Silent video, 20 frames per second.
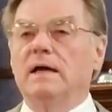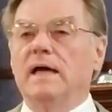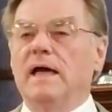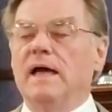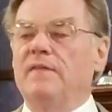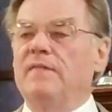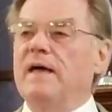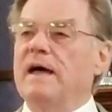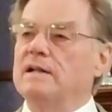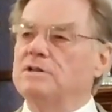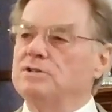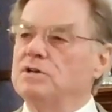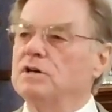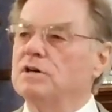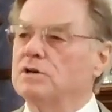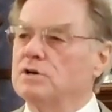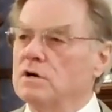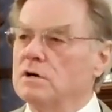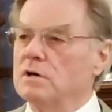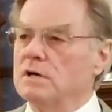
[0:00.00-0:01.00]
And that
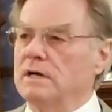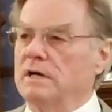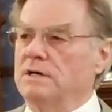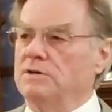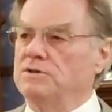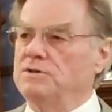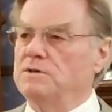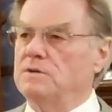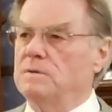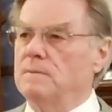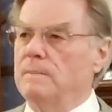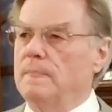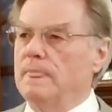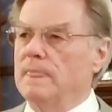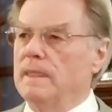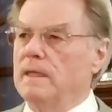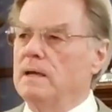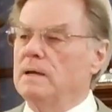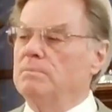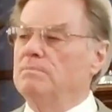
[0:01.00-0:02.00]
took courage,
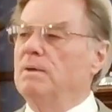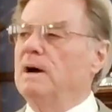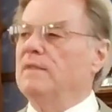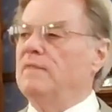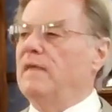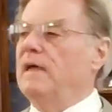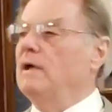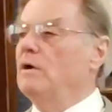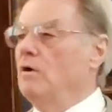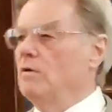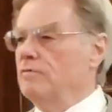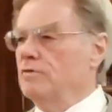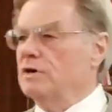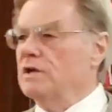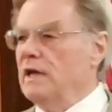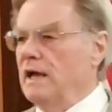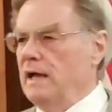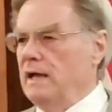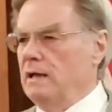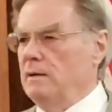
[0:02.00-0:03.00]
but they
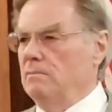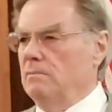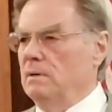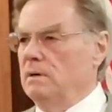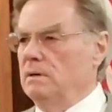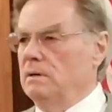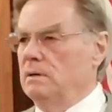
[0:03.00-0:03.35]
overcame.